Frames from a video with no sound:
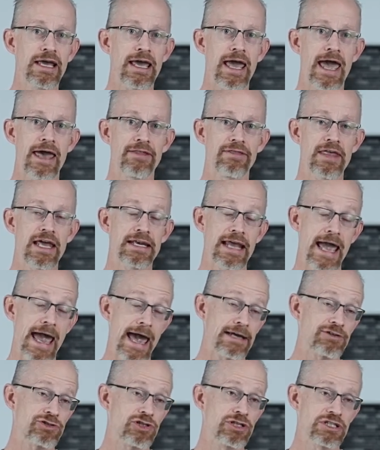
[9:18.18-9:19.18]
And then
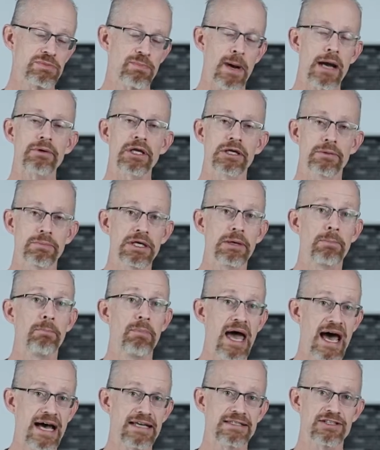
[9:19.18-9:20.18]
actually it's probably going to be a
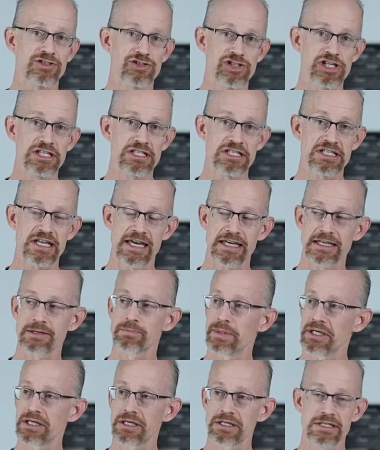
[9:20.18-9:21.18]
Bast cheesecake
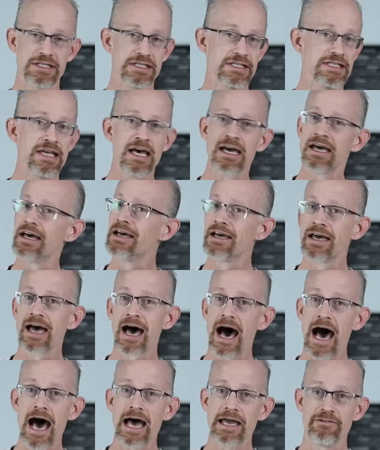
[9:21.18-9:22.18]
because
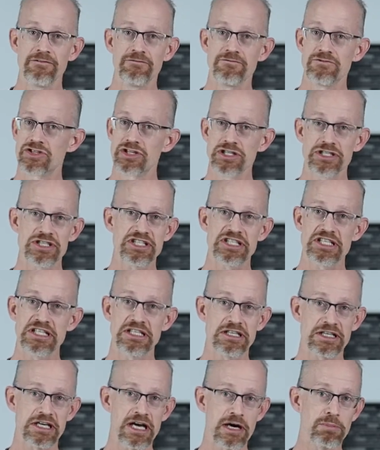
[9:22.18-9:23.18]
I've just seen
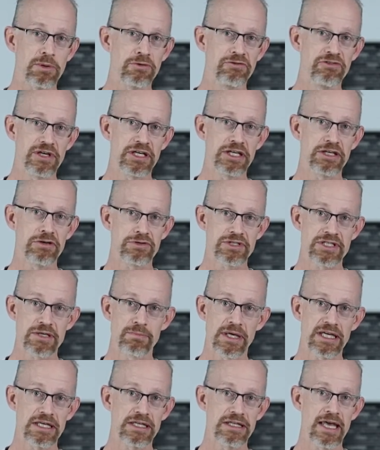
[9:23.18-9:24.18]
a couple videos of
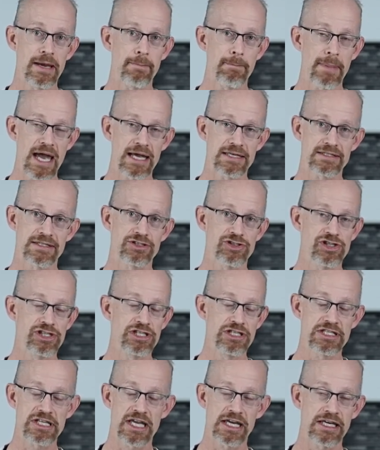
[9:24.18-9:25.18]
making that Bast
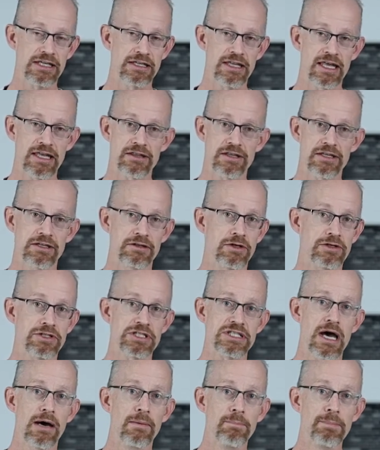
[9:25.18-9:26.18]
cheesecake and that thing
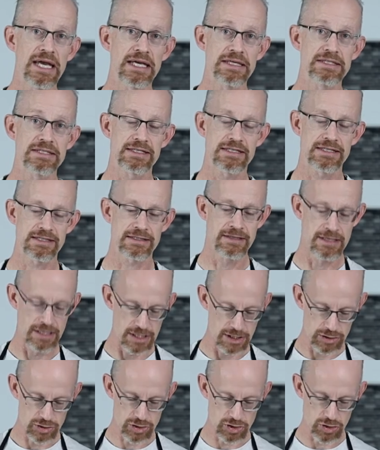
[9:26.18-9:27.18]
looks amazing.
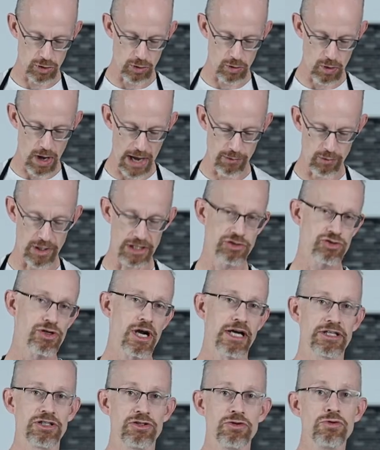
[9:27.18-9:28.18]
So I want to
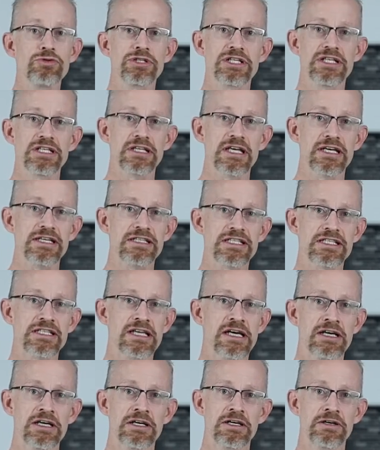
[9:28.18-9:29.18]
try using this
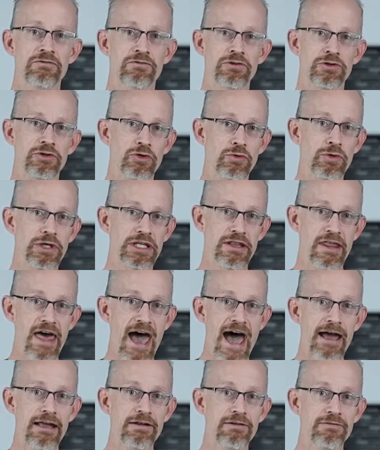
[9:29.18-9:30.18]
for doing
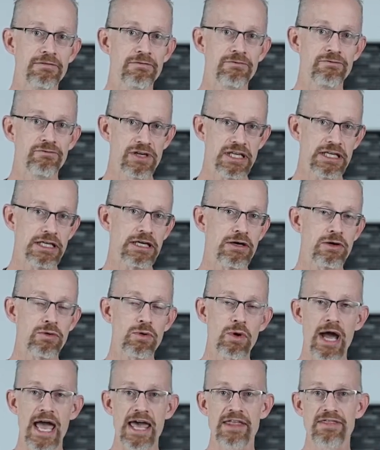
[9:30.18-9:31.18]
that
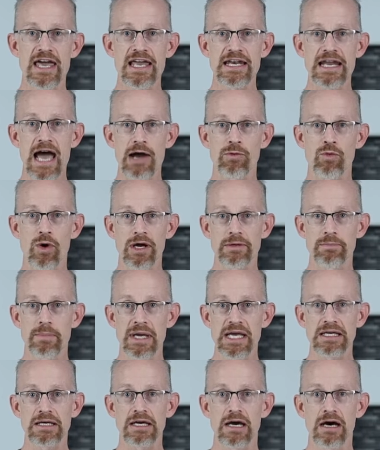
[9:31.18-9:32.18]
video. And then I want to
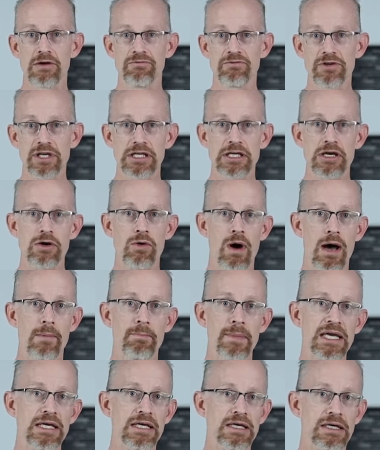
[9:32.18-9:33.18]
make a video on
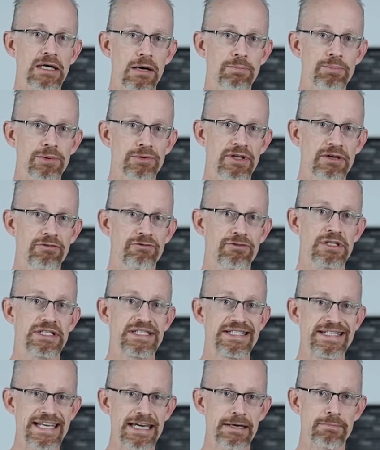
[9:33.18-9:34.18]
making a couple
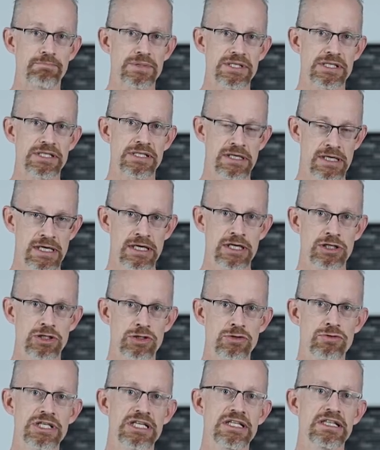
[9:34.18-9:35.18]
different dips
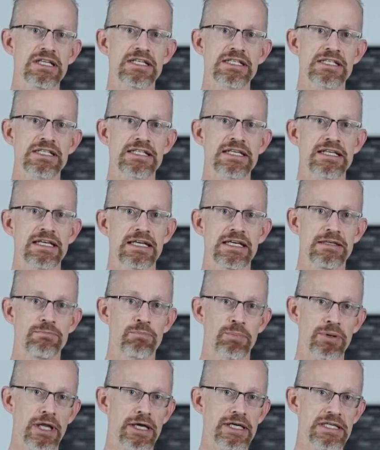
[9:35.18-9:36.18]
using this in
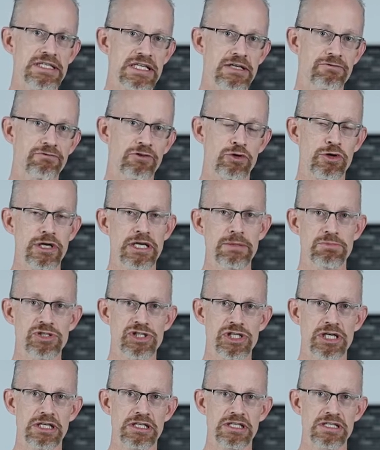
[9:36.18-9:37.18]
place of cream
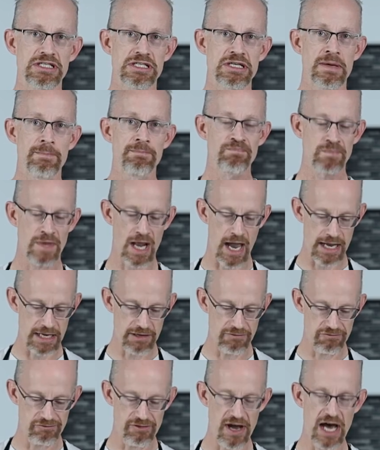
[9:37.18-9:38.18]
cheese. I
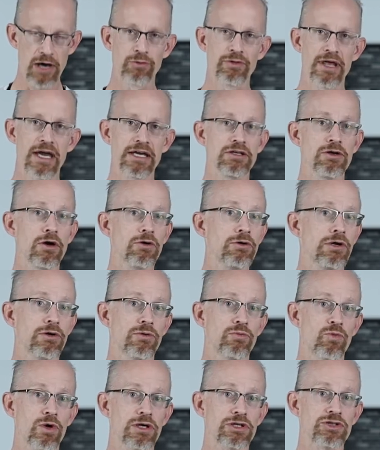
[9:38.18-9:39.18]
have found that
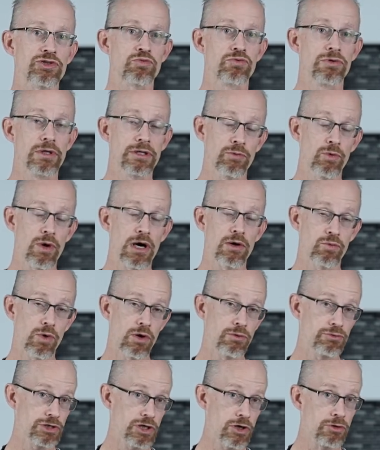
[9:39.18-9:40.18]
yogurt works really well.
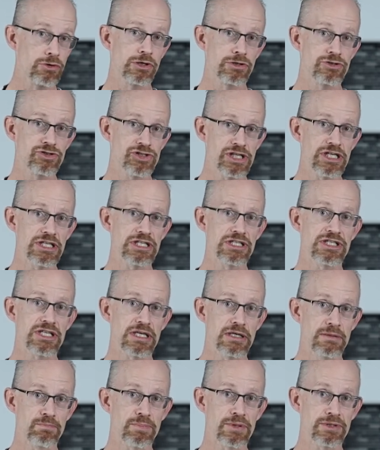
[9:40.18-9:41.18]
Well, yogurt cheese
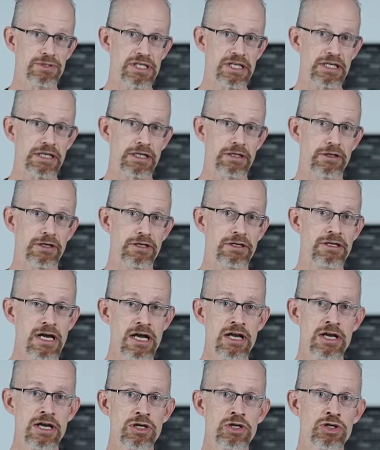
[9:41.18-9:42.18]
in particular.
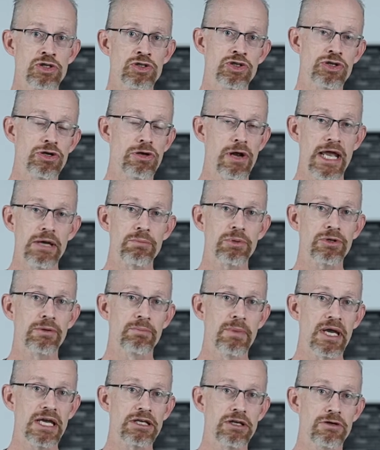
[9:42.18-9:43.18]
So you're able to
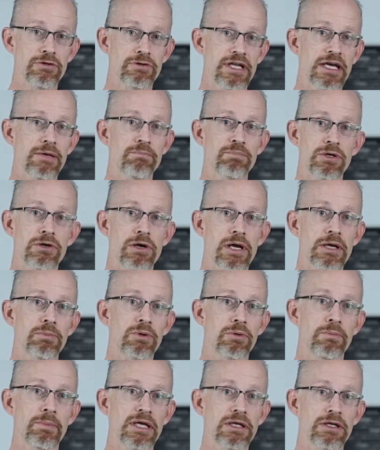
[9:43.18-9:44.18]
make your dip, you're able
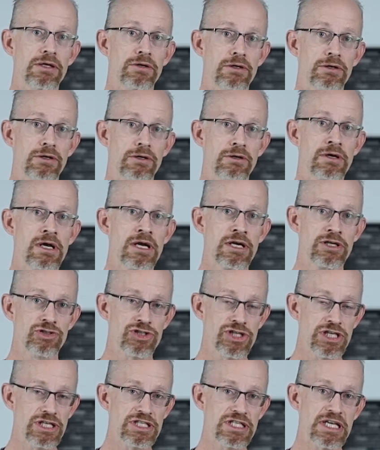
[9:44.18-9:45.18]
to make your
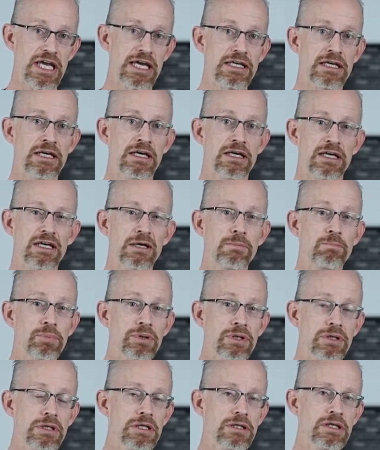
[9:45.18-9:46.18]
cheesecake
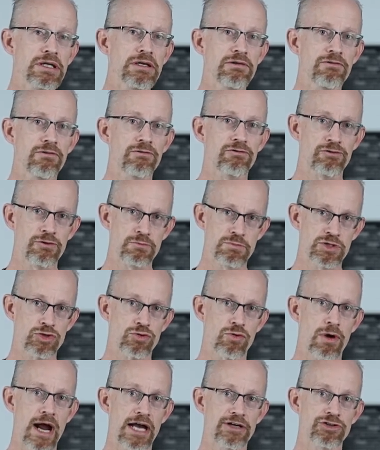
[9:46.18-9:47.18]
completely from
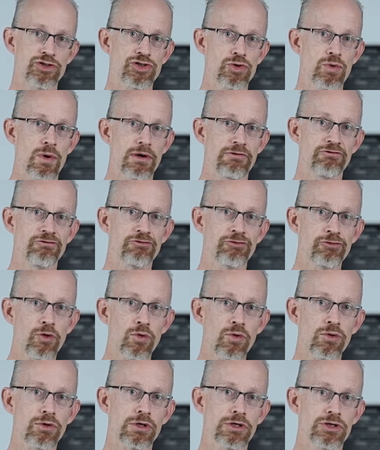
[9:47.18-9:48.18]
scratch. You have
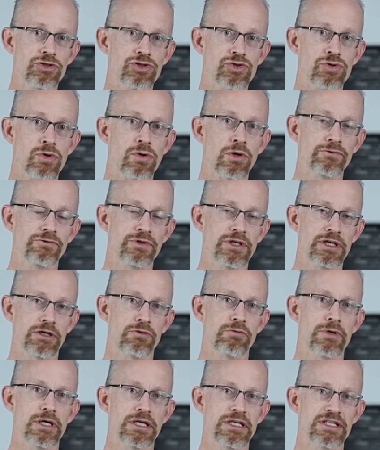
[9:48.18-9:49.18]
full control of the
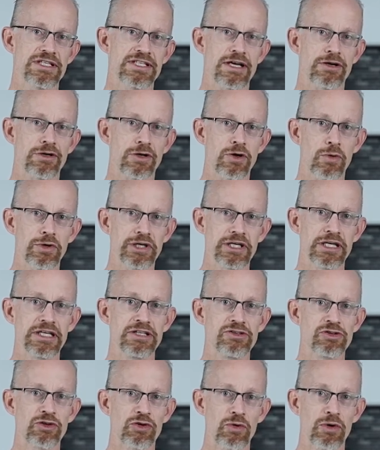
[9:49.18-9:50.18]
ingredients that are going
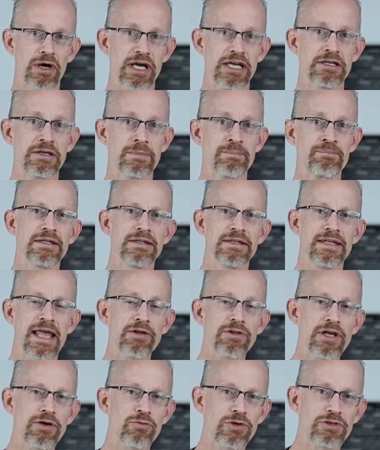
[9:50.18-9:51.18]
into it. Now
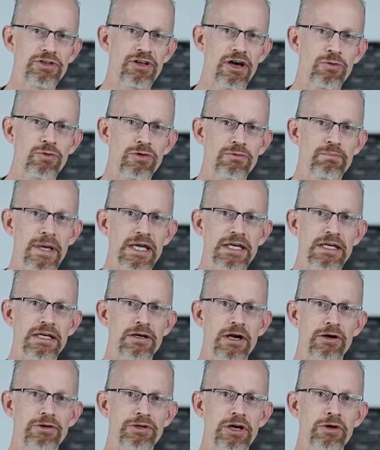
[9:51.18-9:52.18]
that we're done with making
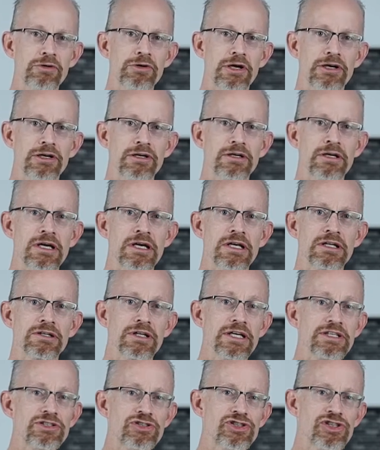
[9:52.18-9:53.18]
our yogurt,
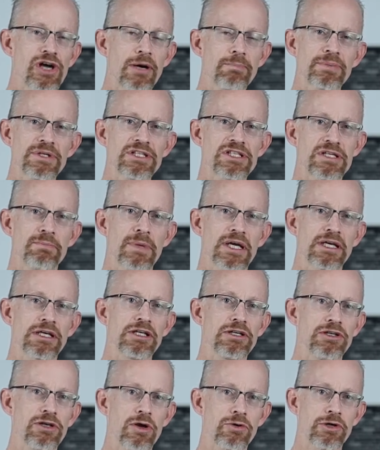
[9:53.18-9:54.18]
let's jump into
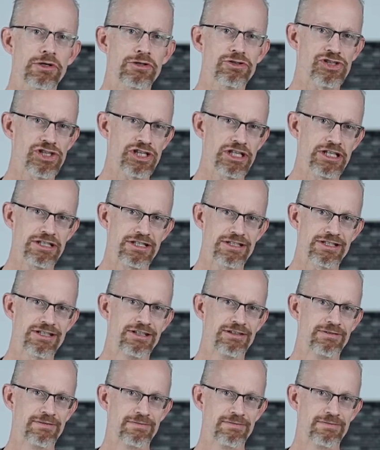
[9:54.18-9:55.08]
making yogurt cheese.